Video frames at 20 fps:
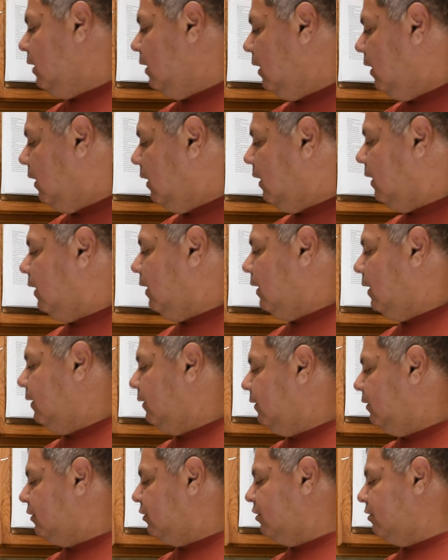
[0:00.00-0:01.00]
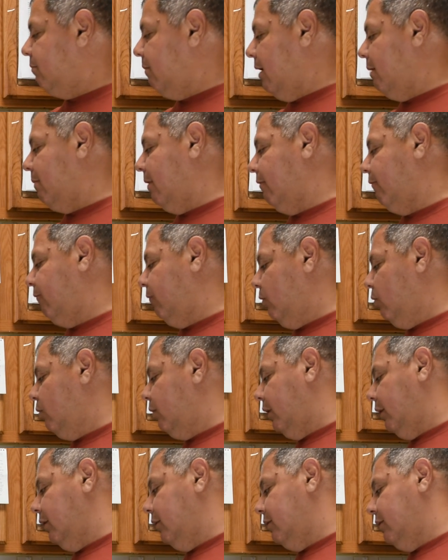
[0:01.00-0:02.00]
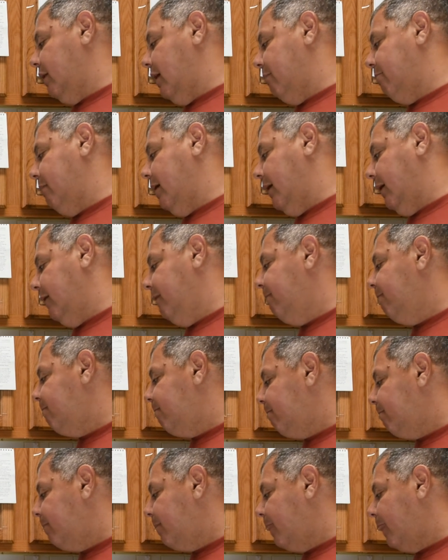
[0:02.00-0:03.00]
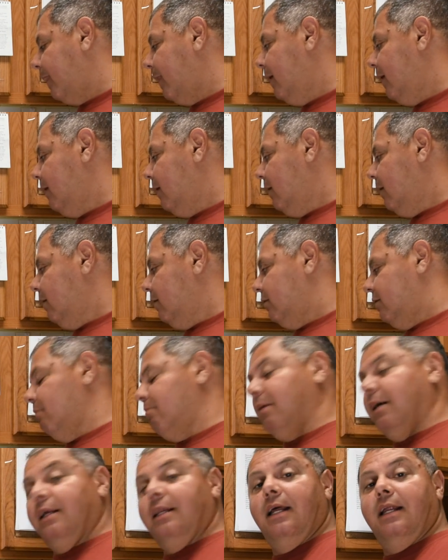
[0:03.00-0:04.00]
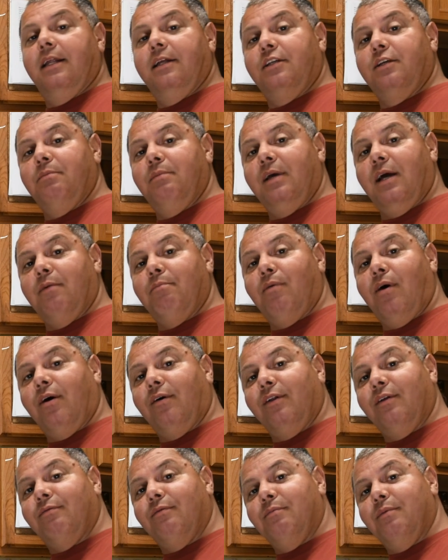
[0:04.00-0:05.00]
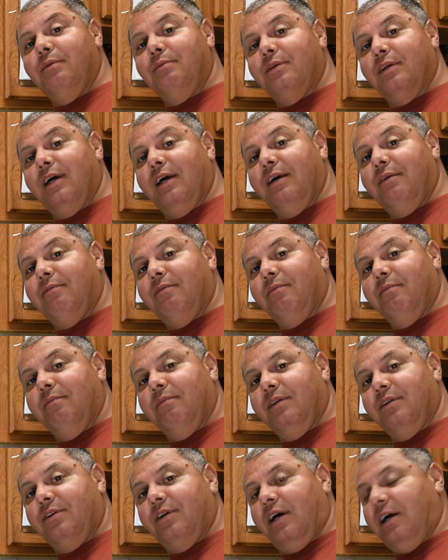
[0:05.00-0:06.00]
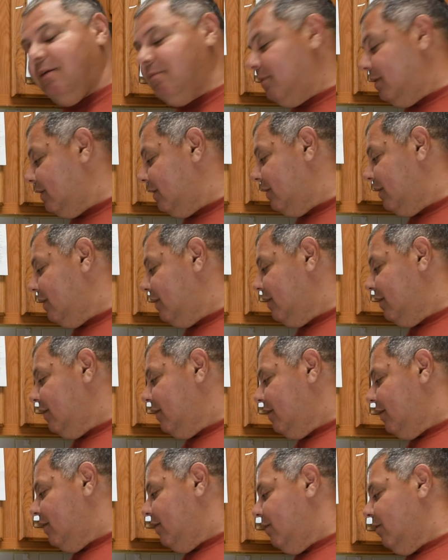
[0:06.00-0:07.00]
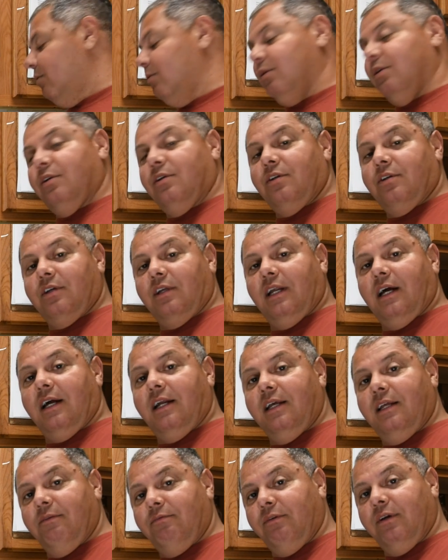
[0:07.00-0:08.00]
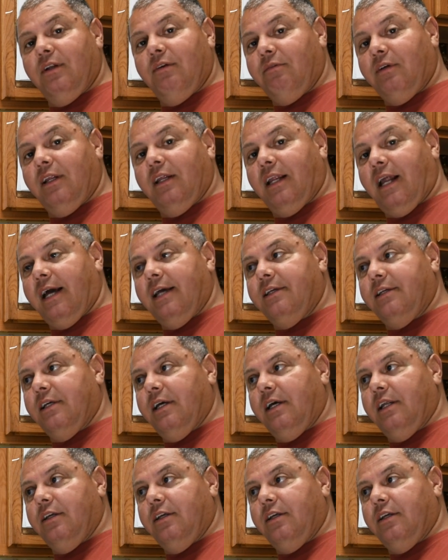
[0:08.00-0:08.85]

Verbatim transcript: Uh, this is made by Fluke and it's not mine. Somebody lent it to me. I borrowed it from him today from the job. He uses this a lot. He really, really likes it.